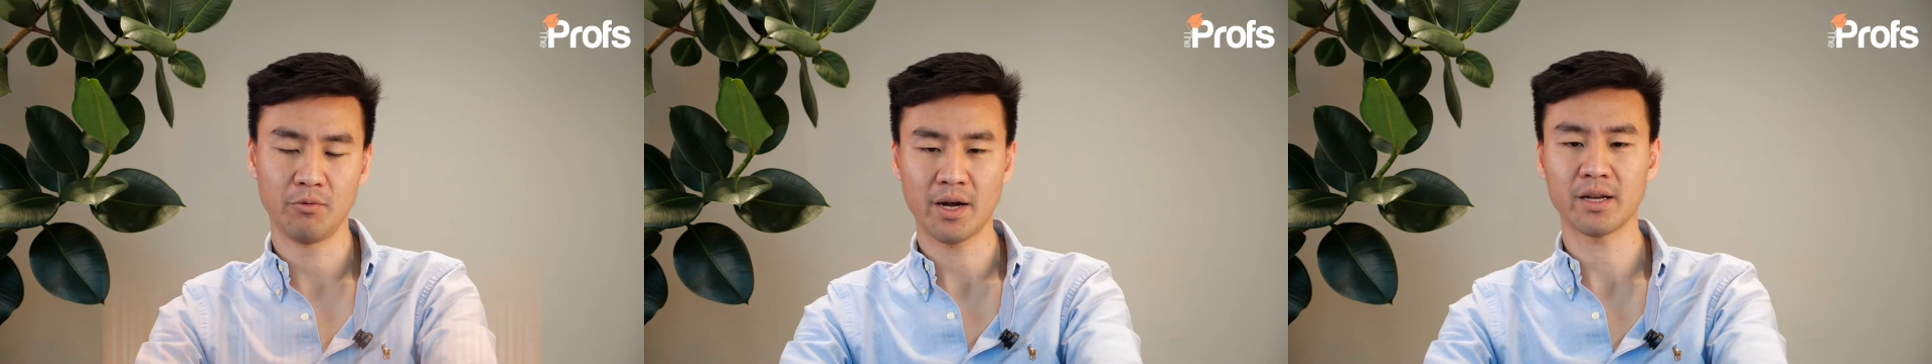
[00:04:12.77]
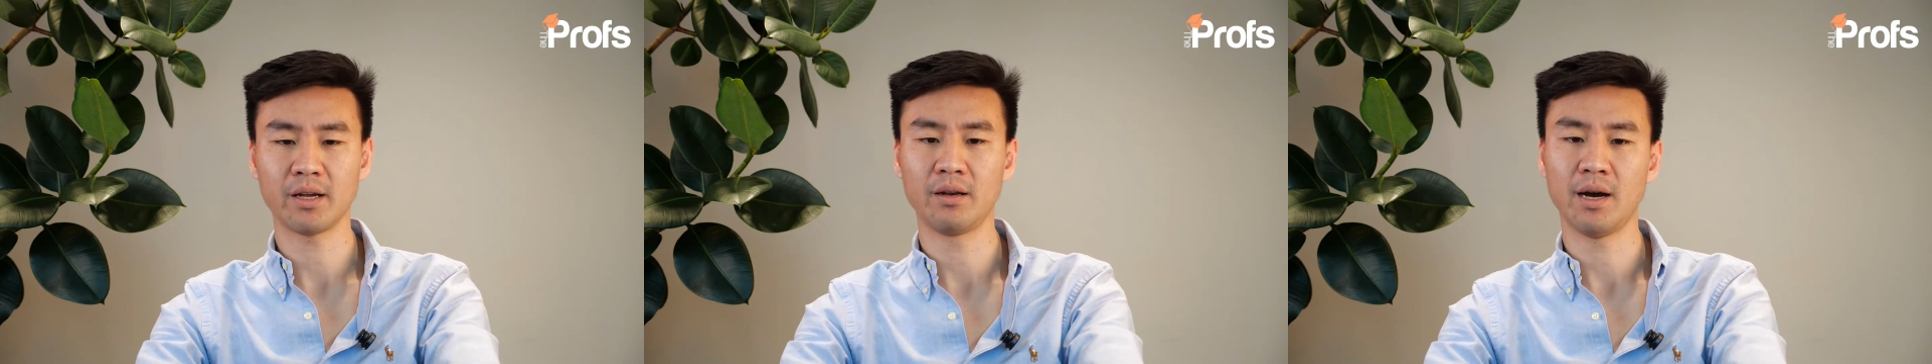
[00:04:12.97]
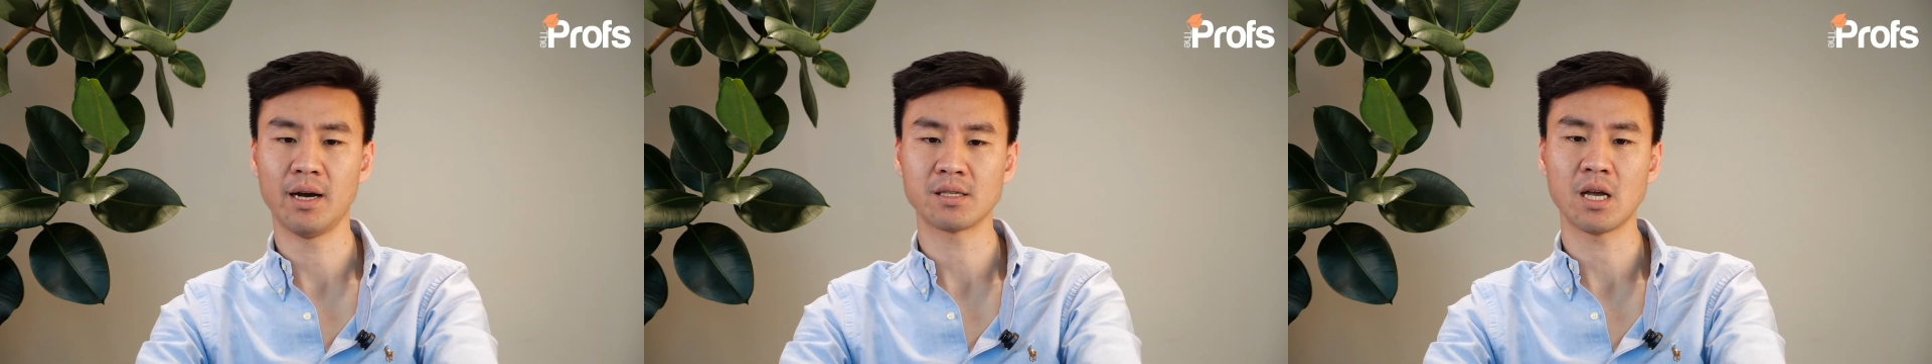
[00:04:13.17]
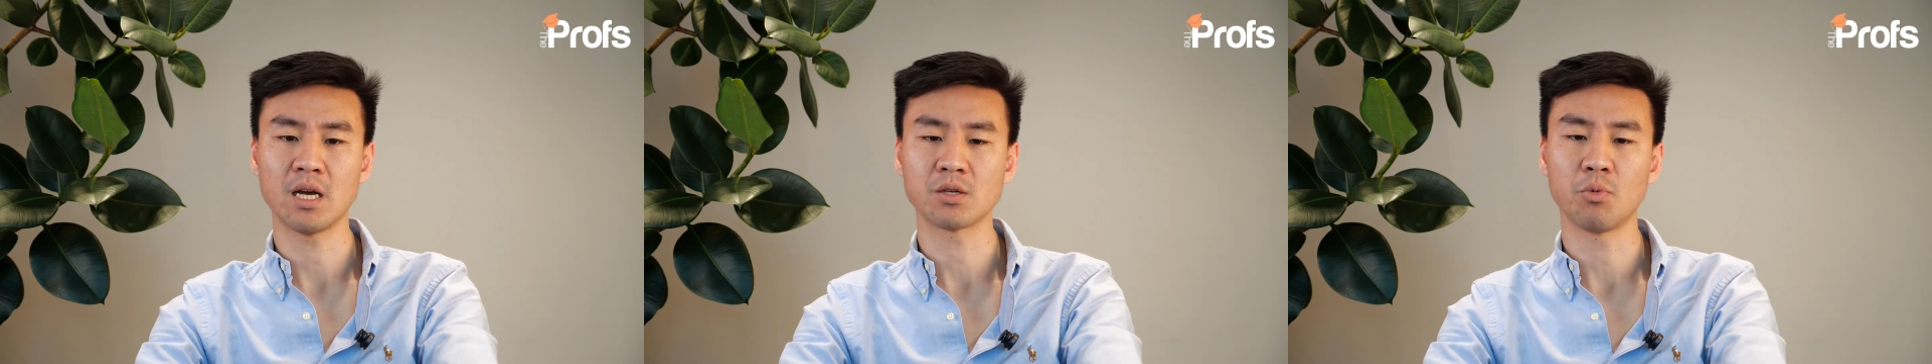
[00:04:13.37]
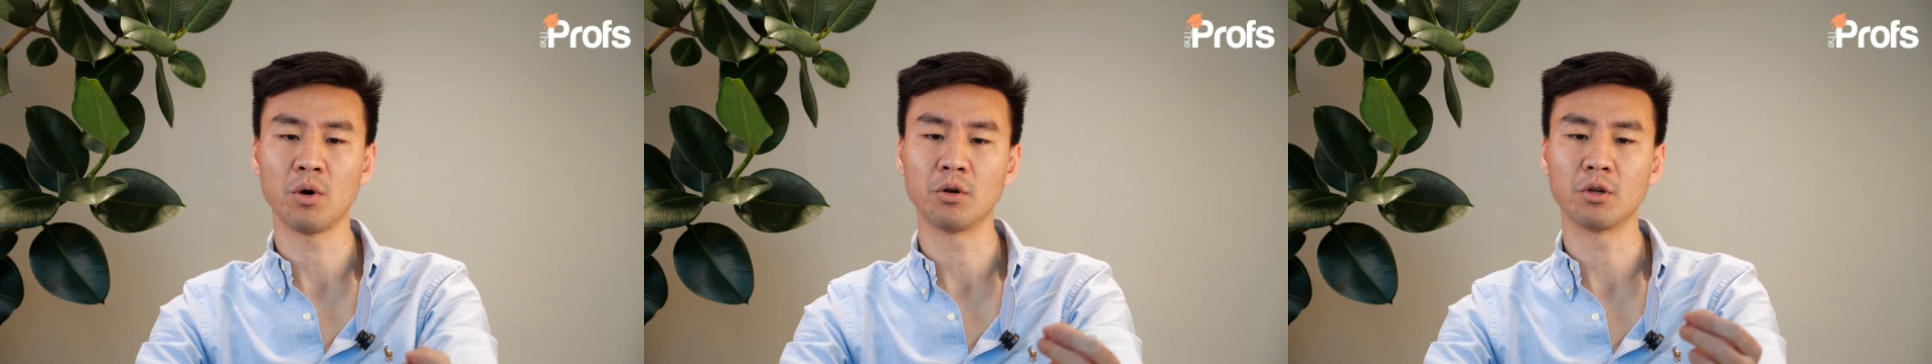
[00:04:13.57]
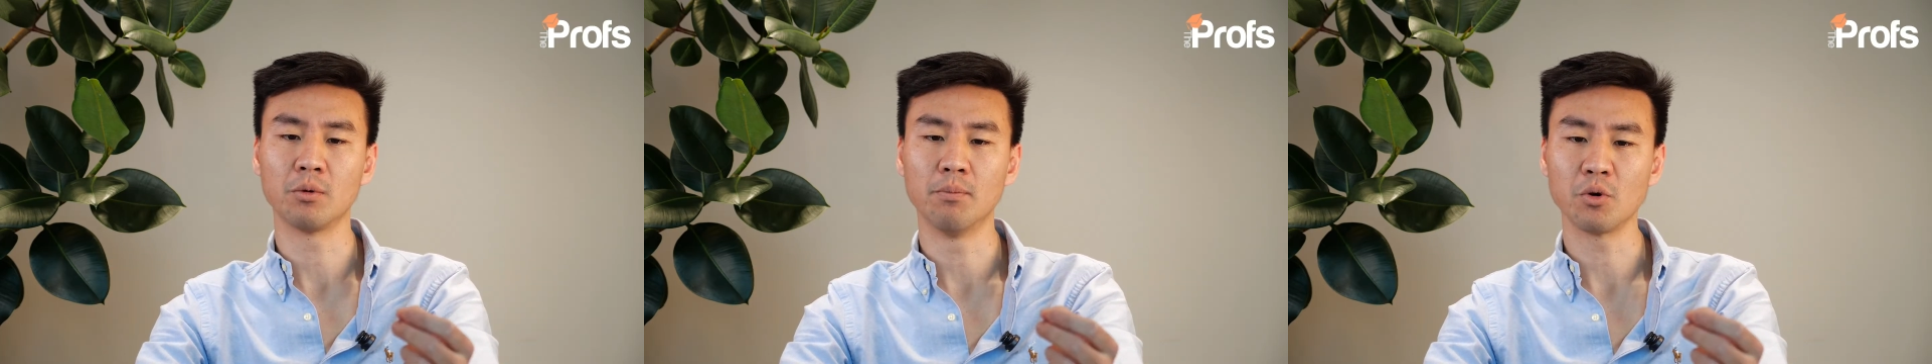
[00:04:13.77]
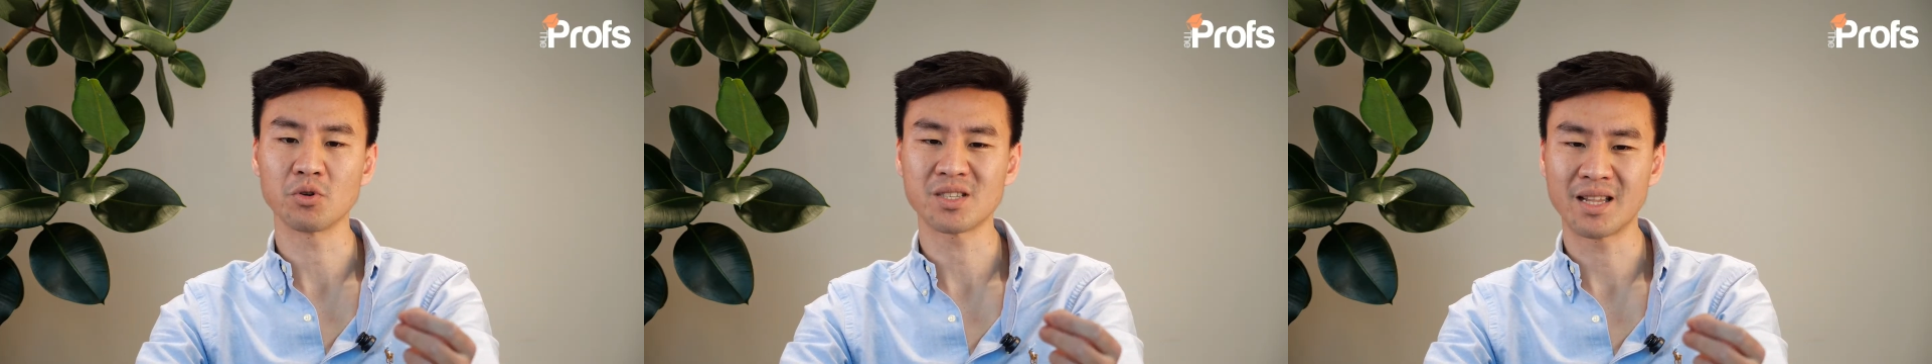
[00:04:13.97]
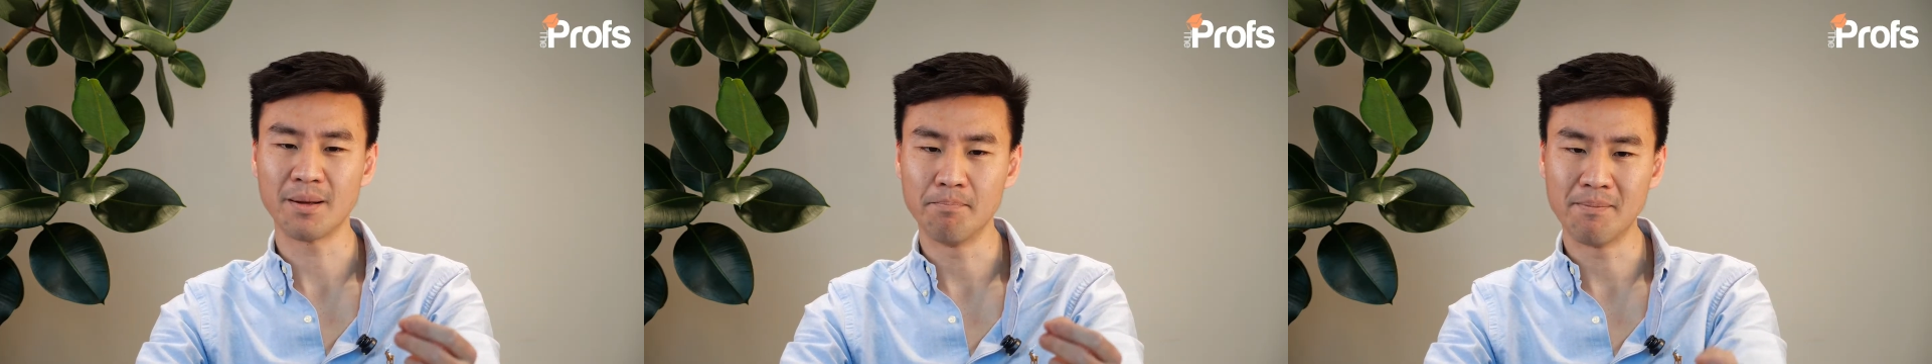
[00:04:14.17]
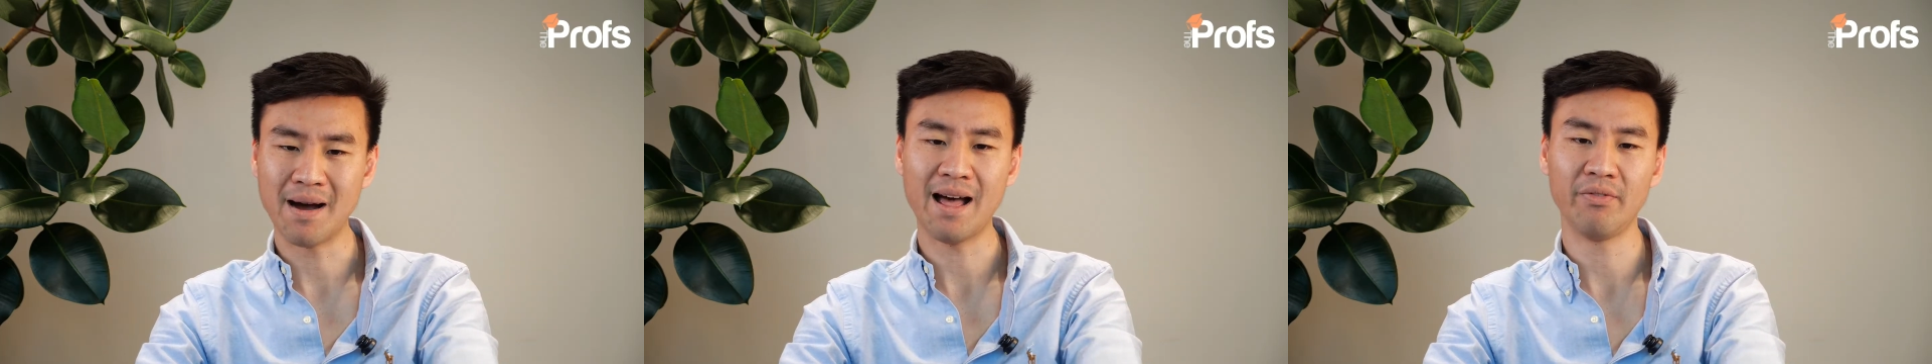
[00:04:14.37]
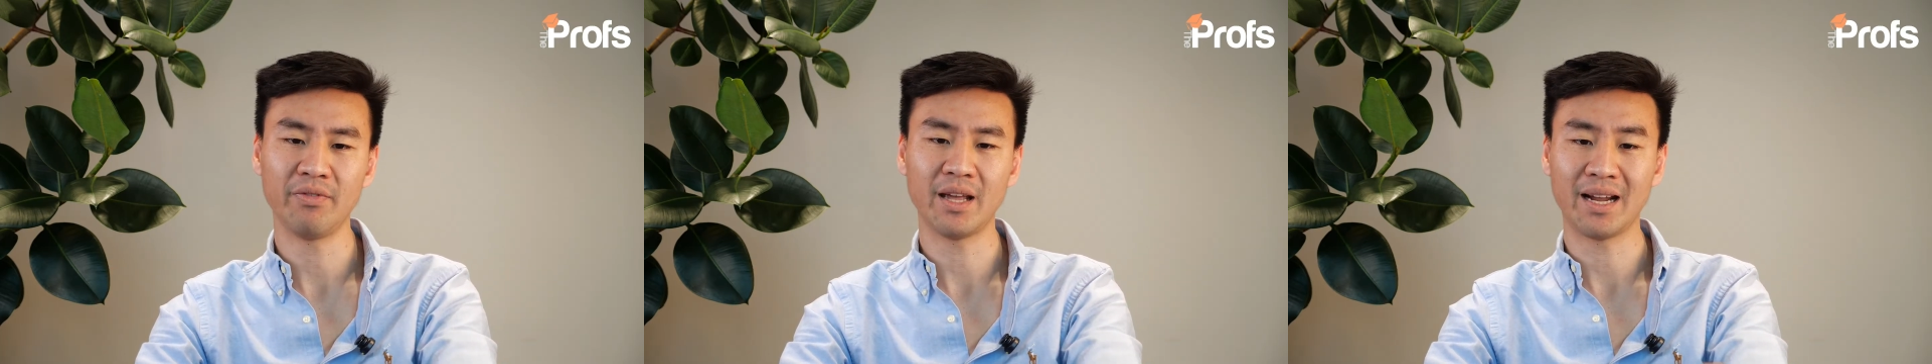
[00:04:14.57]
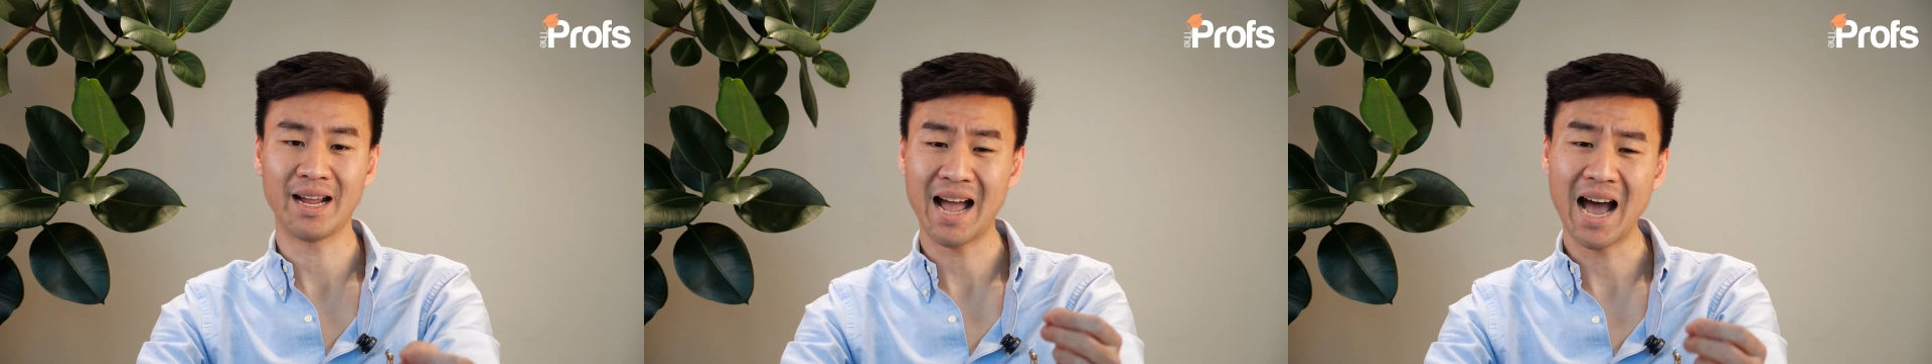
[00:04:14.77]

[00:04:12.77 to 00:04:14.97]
recognized as one of the most demanding